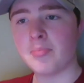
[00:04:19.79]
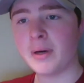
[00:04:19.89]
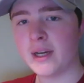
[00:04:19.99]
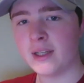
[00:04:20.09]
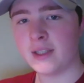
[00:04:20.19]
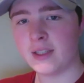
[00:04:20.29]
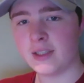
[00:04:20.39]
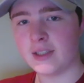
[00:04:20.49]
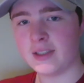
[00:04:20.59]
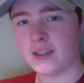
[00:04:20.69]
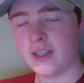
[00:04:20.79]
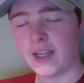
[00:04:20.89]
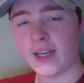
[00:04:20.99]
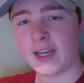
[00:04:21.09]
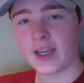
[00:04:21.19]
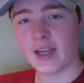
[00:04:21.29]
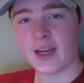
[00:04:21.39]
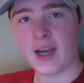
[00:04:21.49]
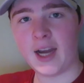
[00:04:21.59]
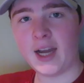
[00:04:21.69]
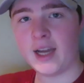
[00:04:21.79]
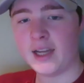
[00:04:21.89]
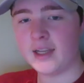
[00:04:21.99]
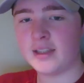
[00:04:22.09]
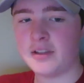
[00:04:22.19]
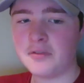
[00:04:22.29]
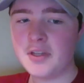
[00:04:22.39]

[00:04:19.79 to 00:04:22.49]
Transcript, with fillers: But, like, the